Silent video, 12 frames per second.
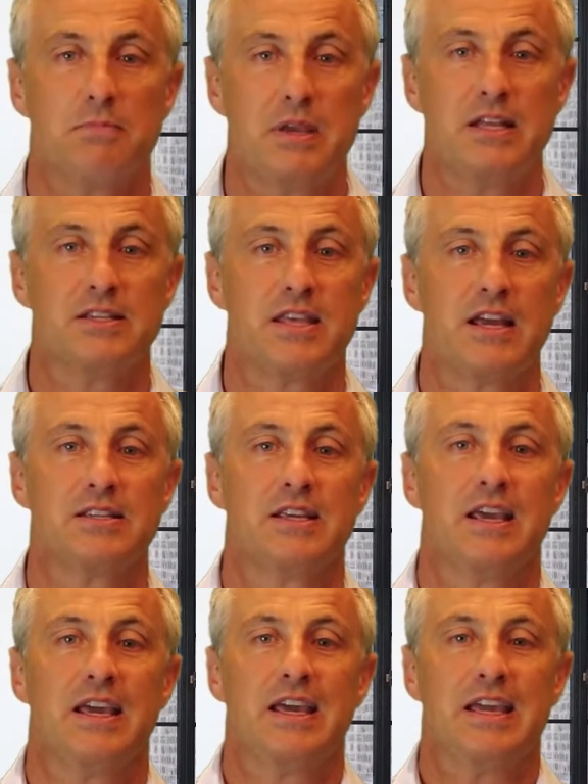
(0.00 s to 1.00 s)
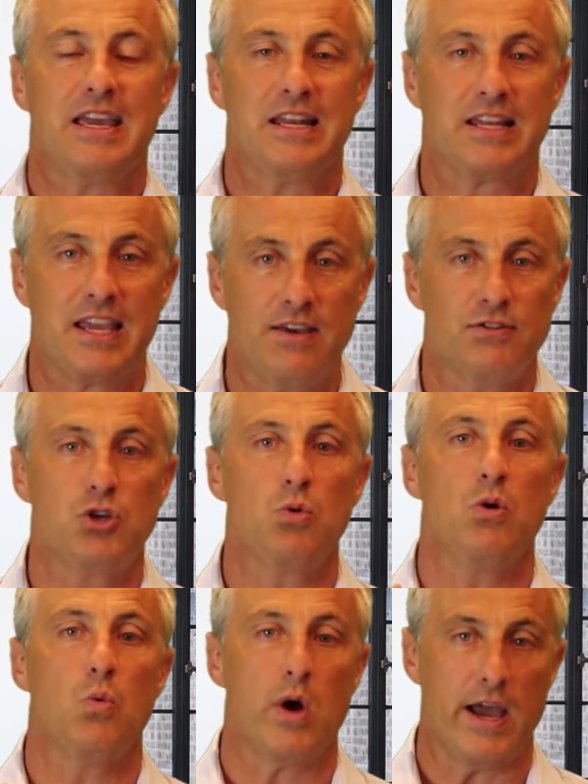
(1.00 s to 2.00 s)
means that it gives you
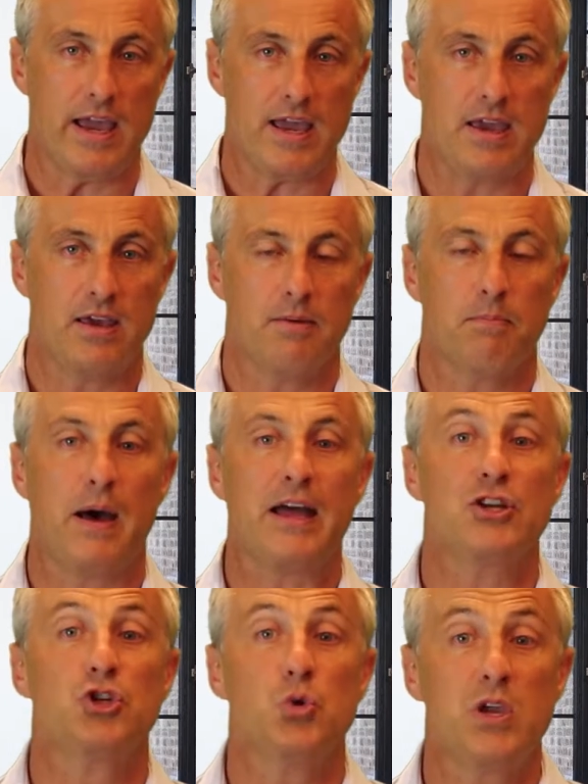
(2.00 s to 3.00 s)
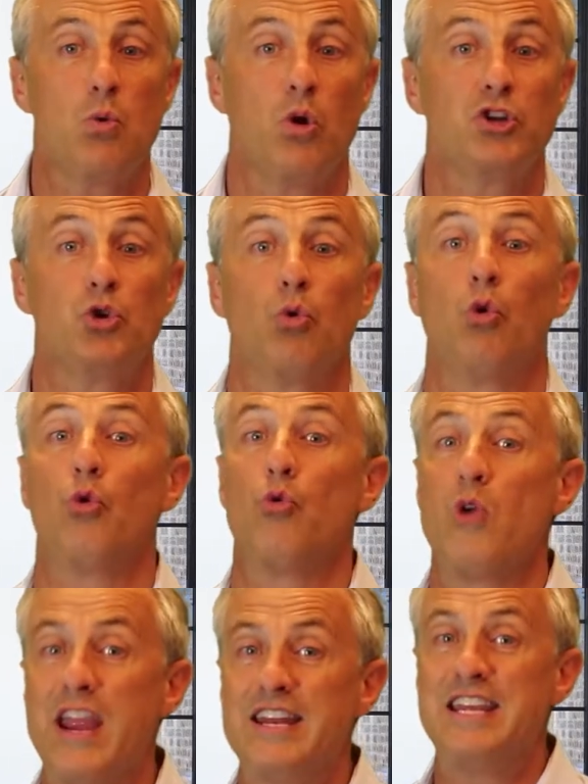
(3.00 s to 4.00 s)
a way, by doing what you're
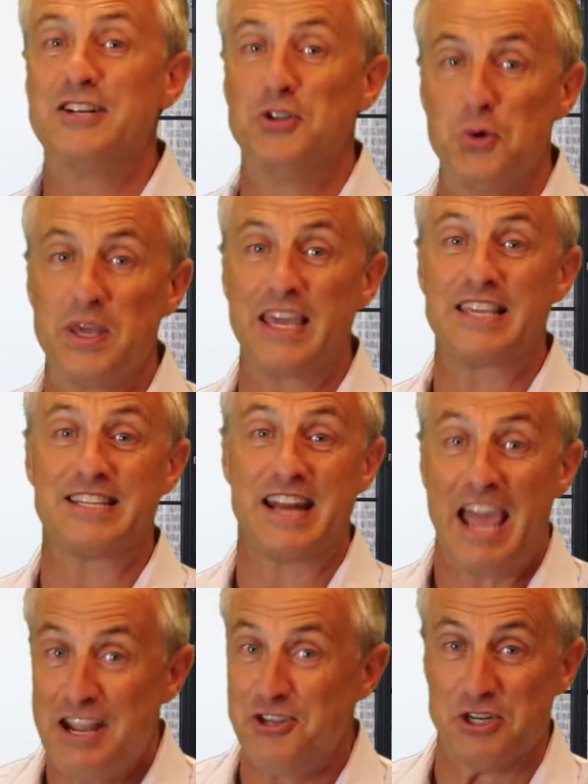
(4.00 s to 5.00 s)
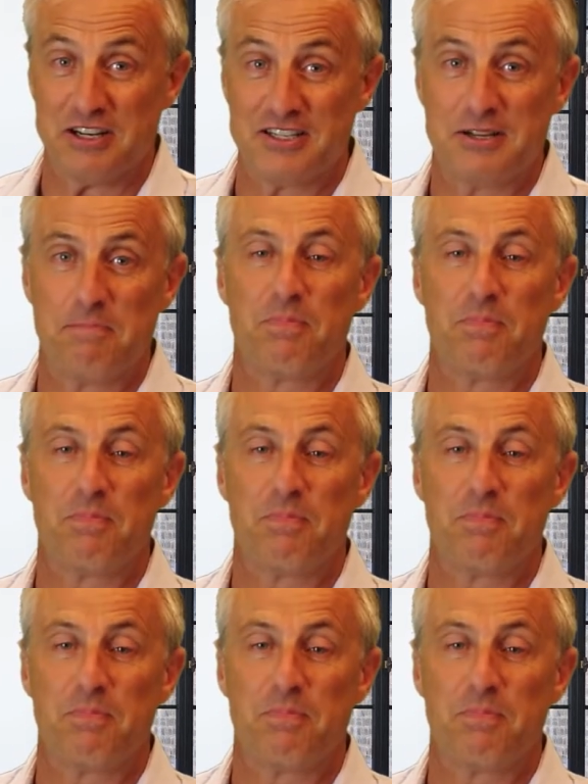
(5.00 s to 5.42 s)
already doing as an agent,